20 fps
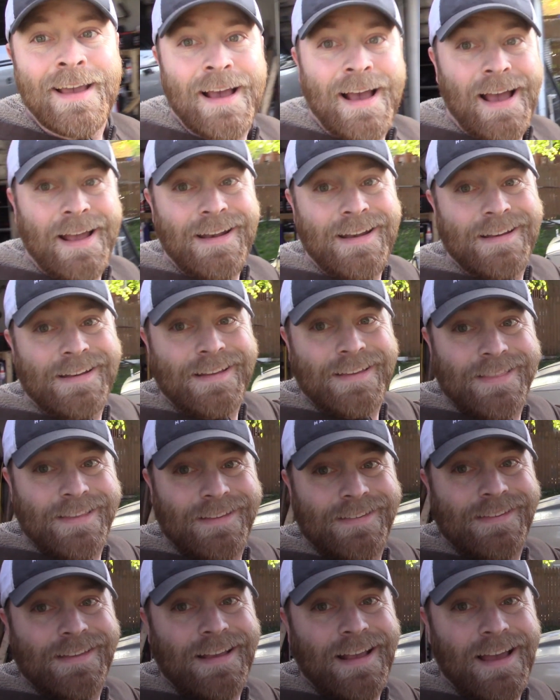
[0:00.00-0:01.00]
I need to get
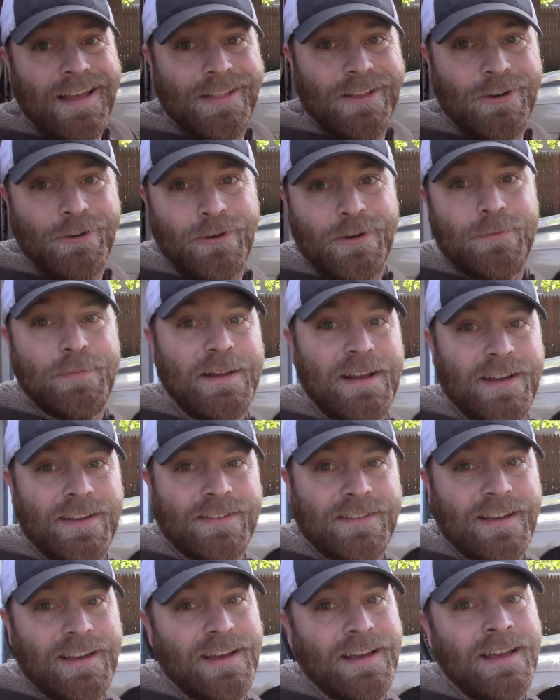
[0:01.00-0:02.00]
this thing unloaded
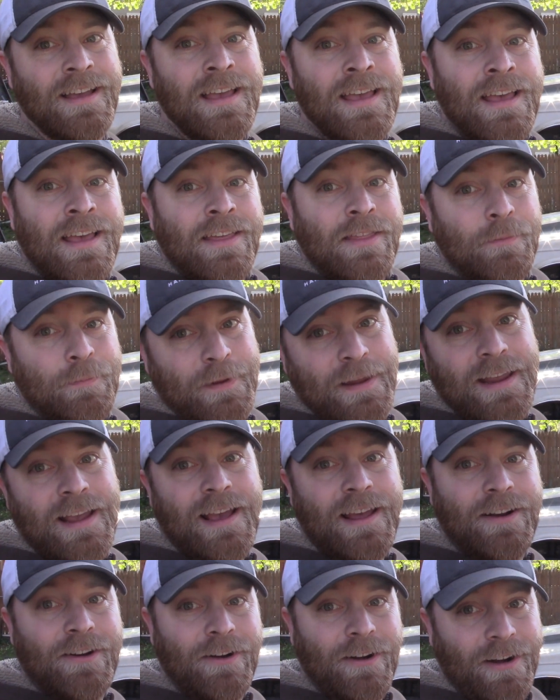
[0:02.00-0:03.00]
because the
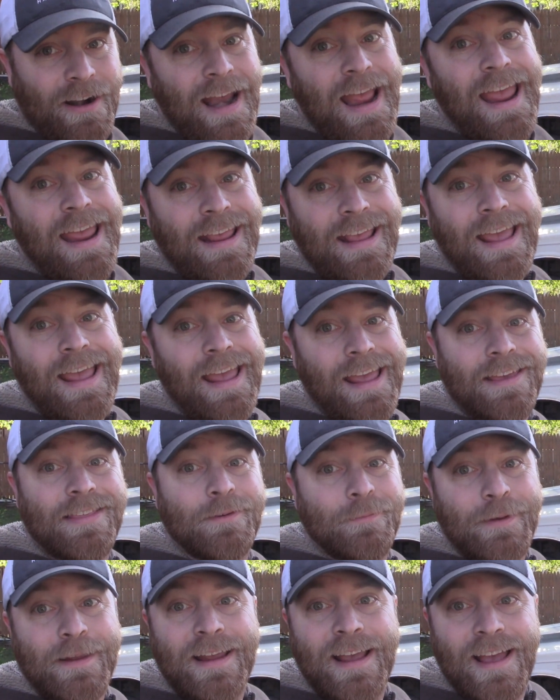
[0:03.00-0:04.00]
peon, or AKA
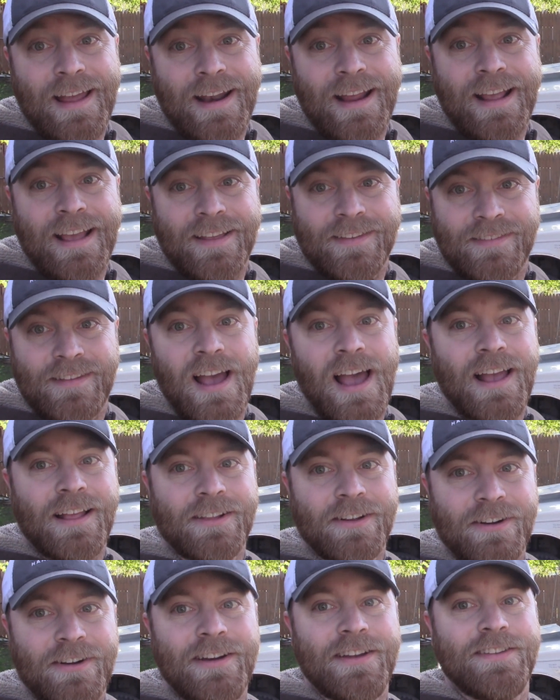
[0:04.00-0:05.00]
the peon, I guess,
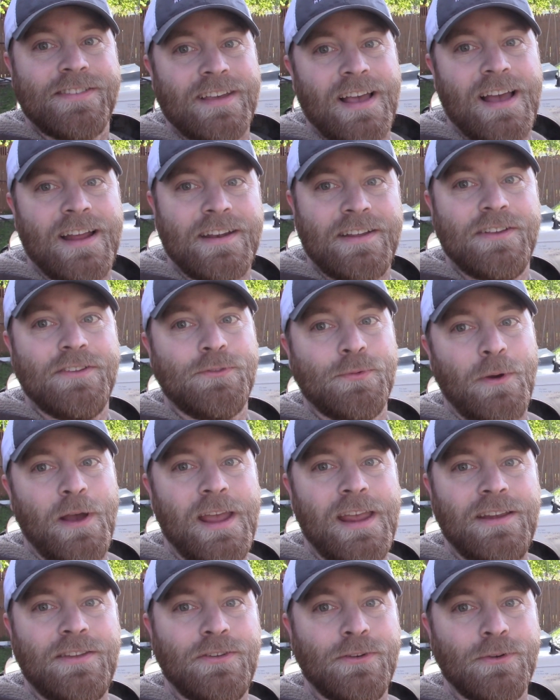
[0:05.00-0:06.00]
Tyler, is on his
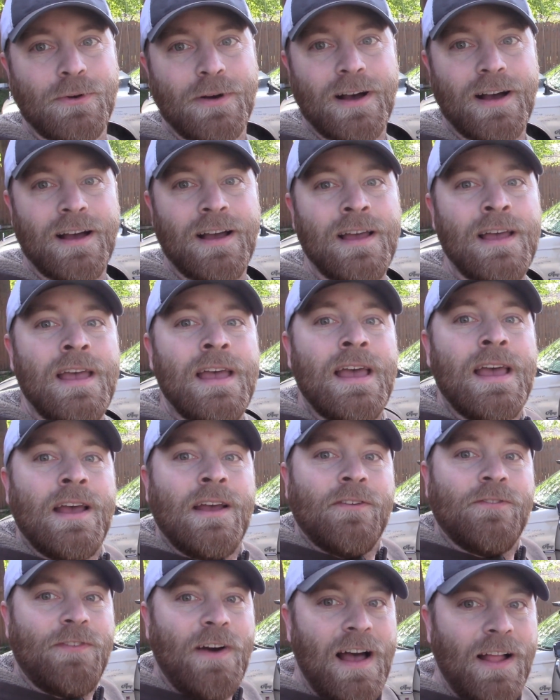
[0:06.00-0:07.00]
way to
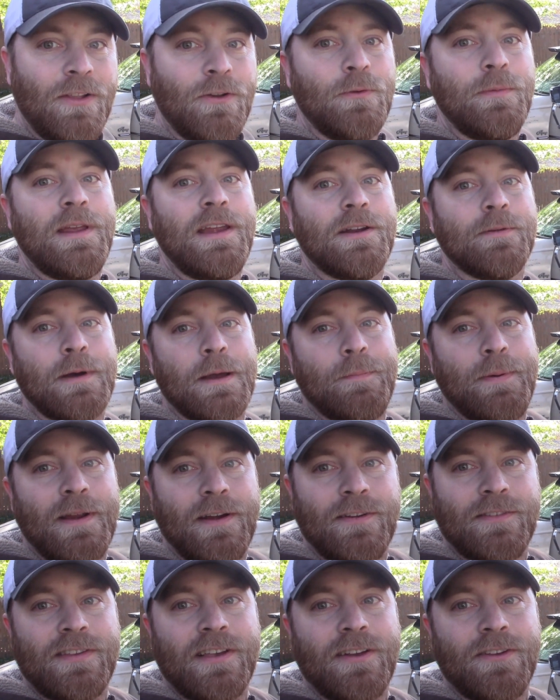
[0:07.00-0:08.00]
follow me to my
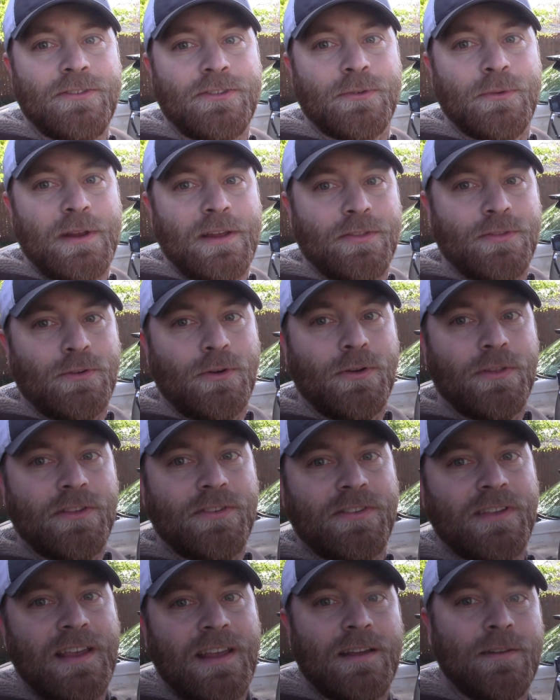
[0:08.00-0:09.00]
parents' house so we can throw
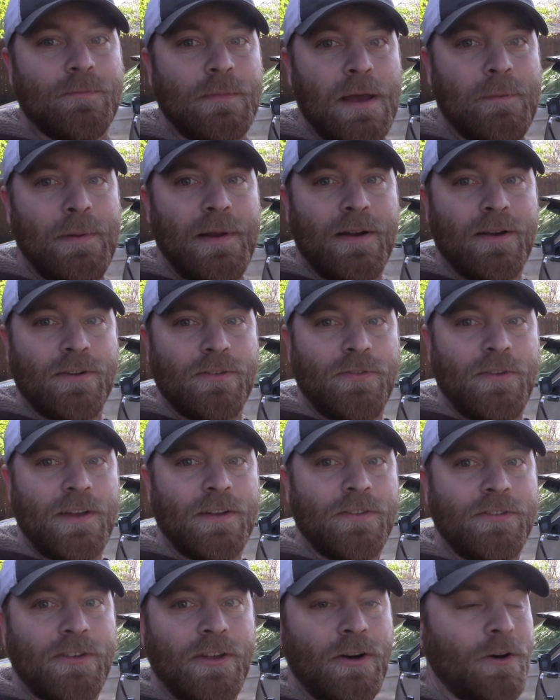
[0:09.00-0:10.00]
this thing in my parents'
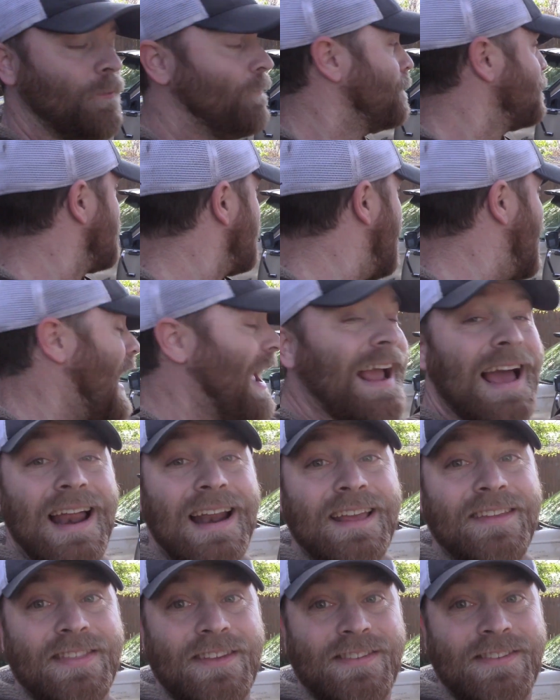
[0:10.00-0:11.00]
field. So I gotta
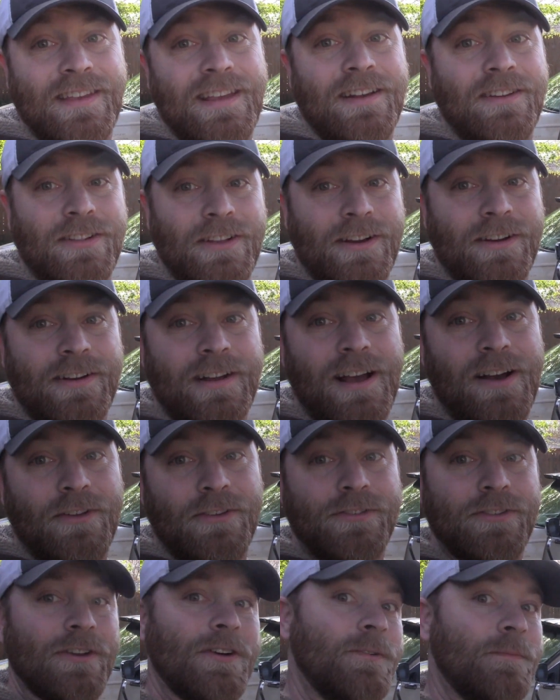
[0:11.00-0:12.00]
get this thing cleared
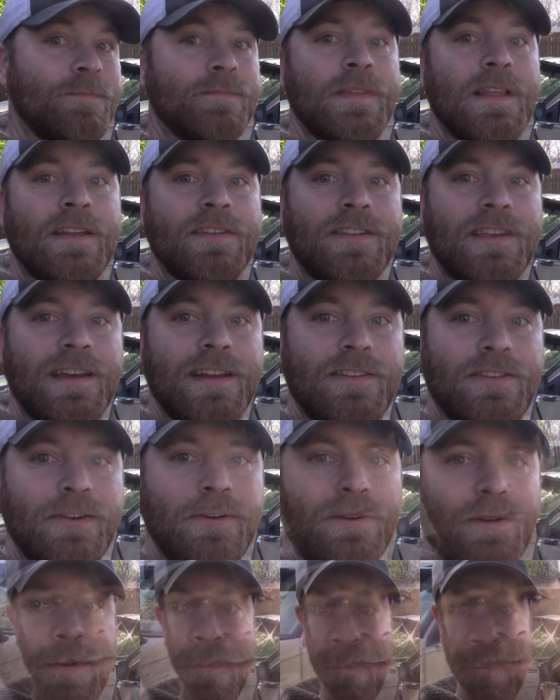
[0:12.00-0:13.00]
out, so let's get
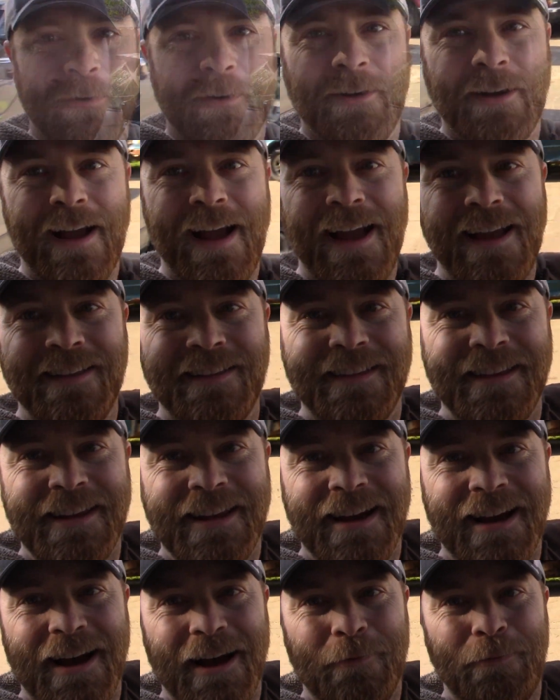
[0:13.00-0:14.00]
to it. Well guys,
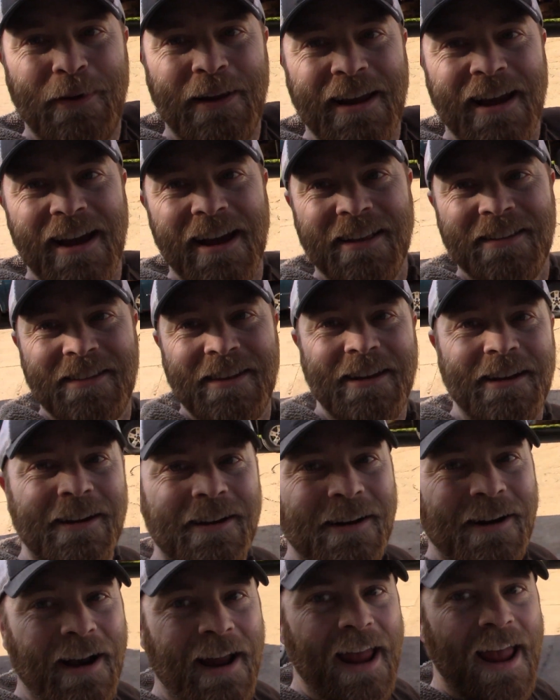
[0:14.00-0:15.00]
the peon's
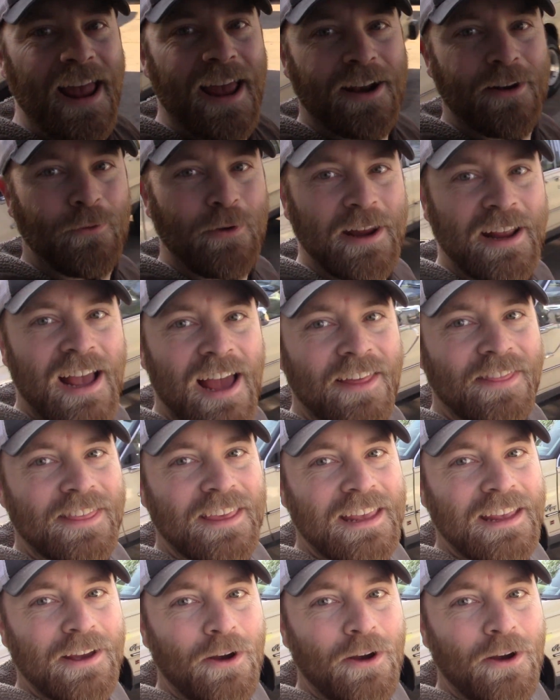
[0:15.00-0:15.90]
here and we got the